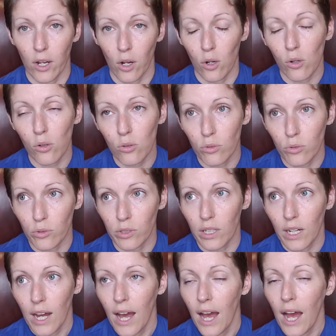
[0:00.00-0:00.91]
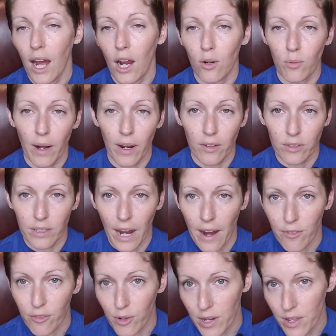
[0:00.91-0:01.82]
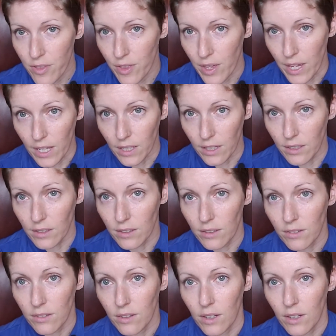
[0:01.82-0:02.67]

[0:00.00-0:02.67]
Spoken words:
own around everything